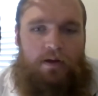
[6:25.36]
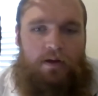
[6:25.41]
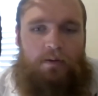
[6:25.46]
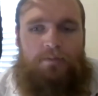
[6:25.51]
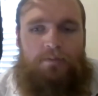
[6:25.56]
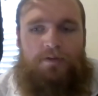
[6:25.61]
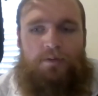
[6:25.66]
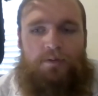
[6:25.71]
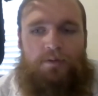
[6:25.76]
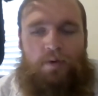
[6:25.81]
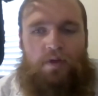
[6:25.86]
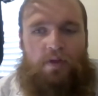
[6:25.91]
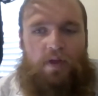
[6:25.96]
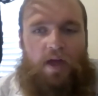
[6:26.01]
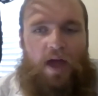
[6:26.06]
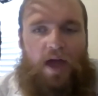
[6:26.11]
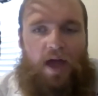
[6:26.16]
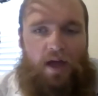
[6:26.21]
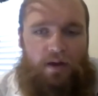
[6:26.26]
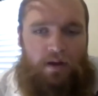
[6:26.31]
So with
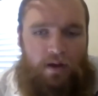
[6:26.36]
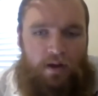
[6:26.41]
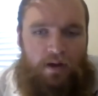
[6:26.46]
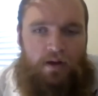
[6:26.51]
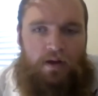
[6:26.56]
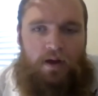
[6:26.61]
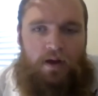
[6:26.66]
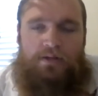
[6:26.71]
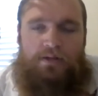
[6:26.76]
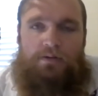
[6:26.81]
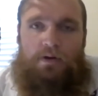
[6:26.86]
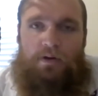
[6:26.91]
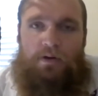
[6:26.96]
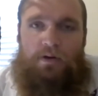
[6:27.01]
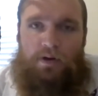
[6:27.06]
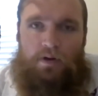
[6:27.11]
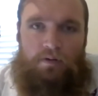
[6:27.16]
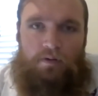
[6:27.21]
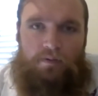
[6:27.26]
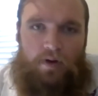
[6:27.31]
that, I started
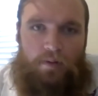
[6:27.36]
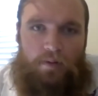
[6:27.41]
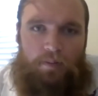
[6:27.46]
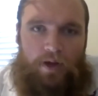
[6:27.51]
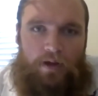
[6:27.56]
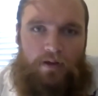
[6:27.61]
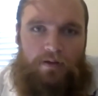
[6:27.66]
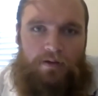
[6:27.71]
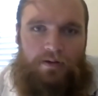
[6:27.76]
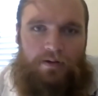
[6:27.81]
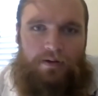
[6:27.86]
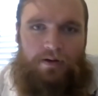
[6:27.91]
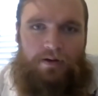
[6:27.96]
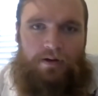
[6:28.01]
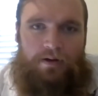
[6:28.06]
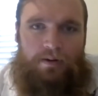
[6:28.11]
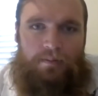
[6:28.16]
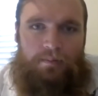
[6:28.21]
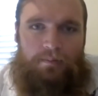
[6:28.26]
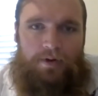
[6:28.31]
a GoFundMe.
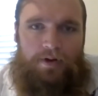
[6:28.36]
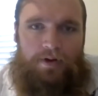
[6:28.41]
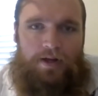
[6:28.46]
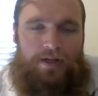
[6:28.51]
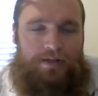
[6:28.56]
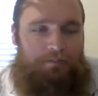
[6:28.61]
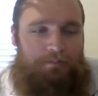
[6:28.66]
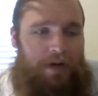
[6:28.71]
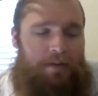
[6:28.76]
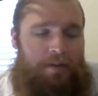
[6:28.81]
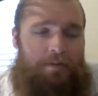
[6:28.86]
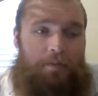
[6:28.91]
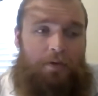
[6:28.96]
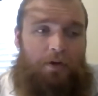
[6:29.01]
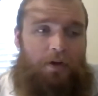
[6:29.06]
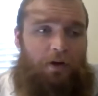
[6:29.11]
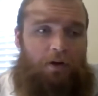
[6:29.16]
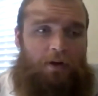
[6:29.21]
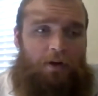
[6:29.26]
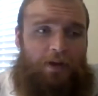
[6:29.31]
And as many people
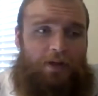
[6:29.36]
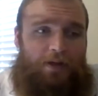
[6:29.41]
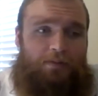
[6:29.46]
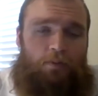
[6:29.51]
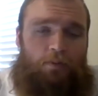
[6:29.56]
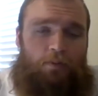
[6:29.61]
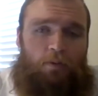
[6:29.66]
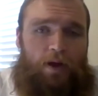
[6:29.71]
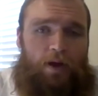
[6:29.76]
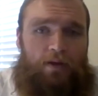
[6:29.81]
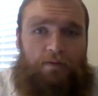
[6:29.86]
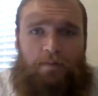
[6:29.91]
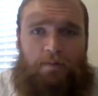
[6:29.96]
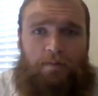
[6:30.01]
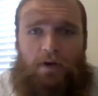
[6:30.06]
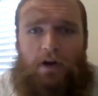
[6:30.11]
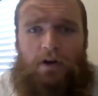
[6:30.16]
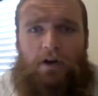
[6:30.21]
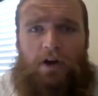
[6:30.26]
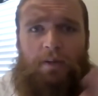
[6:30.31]
know at this point from
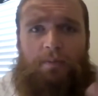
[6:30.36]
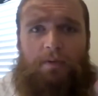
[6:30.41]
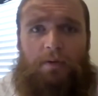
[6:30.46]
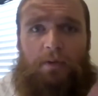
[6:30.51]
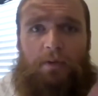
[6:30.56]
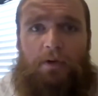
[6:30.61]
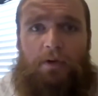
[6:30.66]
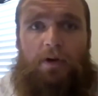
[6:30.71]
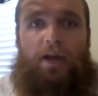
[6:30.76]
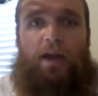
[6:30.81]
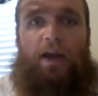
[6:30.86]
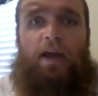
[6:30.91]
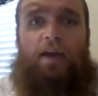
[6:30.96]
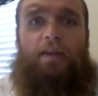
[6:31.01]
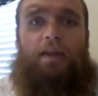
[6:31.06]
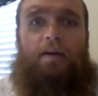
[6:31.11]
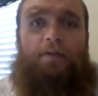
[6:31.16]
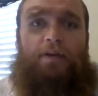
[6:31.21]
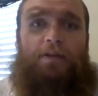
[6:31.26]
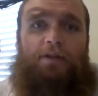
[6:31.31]
the Notre Dame community and
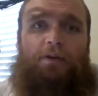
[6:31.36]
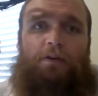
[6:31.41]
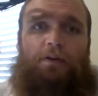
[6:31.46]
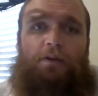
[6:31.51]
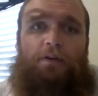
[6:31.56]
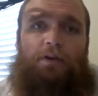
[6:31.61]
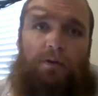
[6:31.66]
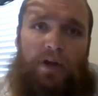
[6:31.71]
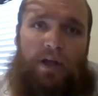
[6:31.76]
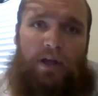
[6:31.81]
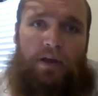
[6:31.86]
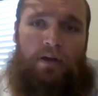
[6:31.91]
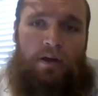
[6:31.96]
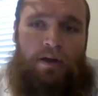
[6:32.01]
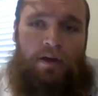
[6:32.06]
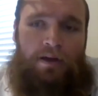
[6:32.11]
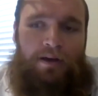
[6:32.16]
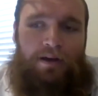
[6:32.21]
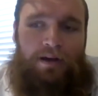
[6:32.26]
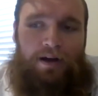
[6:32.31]
the FSU community,
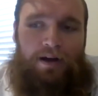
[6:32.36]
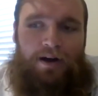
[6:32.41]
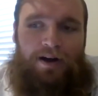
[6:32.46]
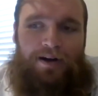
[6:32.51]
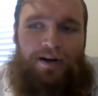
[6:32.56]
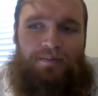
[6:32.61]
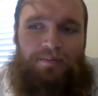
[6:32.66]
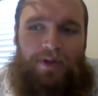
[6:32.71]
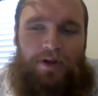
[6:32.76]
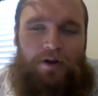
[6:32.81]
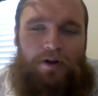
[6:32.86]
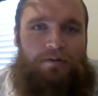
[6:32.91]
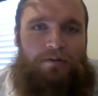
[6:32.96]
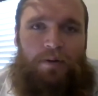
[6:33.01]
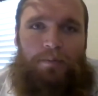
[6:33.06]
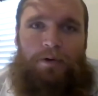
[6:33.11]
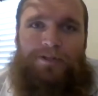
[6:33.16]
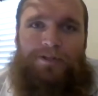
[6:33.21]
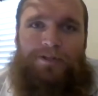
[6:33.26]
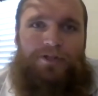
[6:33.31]
that
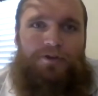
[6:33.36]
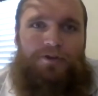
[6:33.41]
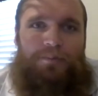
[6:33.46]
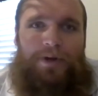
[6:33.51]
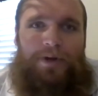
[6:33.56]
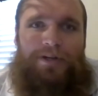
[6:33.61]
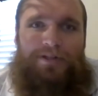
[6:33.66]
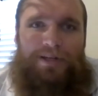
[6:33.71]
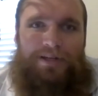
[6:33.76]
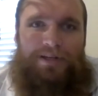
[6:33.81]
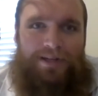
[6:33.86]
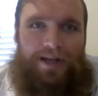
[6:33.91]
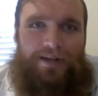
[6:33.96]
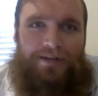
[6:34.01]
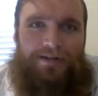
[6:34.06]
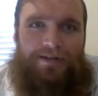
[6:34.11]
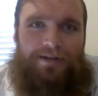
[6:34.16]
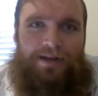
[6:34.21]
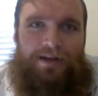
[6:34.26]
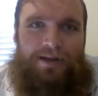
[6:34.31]
GoFundMe was a tremendous
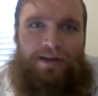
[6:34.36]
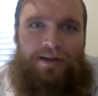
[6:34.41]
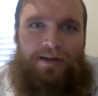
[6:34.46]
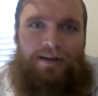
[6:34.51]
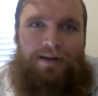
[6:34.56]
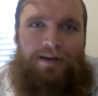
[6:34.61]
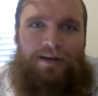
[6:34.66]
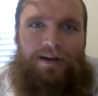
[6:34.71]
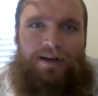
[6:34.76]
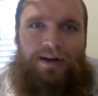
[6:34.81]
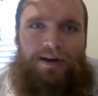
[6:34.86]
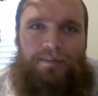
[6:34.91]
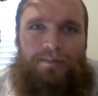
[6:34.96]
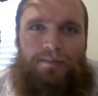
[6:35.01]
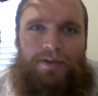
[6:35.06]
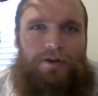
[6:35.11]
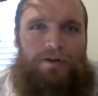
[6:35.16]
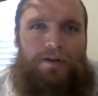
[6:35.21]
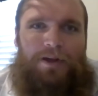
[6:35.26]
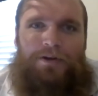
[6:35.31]
success.
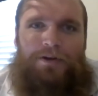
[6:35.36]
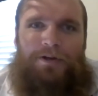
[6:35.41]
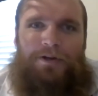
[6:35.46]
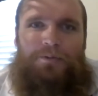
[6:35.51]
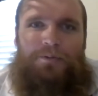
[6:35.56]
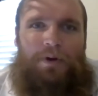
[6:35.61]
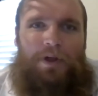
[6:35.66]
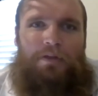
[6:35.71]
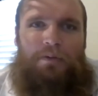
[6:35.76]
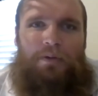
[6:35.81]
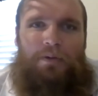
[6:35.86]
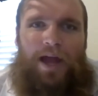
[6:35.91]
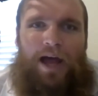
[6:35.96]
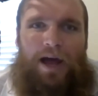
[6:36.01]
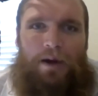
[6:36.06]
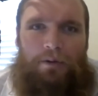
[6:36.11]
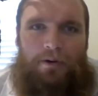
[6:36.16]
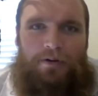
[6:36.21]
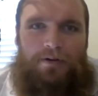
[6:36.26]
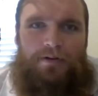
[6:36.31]
Little under 23
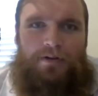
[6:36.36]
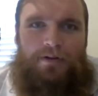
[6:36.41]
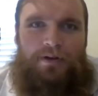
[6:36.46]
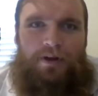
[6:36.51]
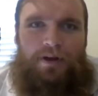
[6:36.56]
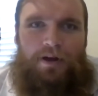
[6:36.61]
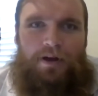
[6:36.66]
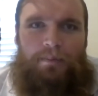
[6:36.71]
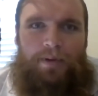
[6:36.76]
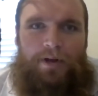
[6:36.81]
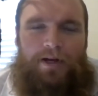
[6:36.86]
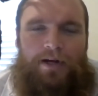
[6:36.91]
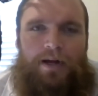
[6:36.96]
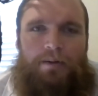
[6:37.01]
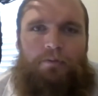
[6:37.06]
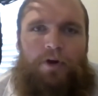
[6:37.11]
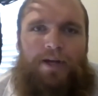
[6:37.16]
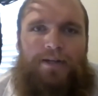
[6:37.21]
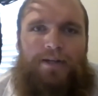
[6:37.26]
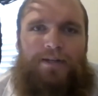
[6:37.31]
hours, ended
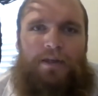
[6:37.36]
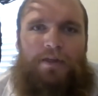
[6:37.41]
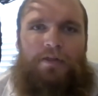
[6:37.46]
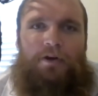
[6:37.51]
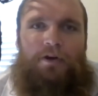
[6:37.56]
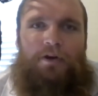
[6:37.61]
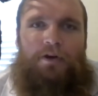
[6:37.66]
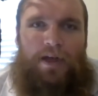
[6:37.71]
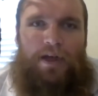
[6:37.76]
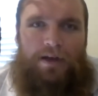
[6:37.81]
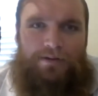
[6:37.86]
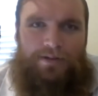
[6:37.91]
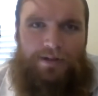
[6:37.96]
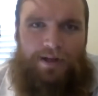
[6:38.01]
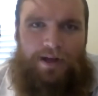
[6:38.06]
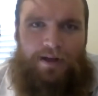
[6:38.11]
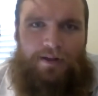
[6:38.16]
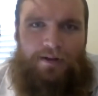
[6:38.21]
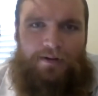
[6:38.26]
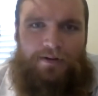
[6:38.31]
up raising
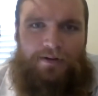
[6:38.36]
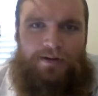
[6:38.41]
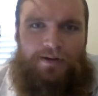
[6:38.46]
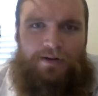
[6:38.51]
$30,000.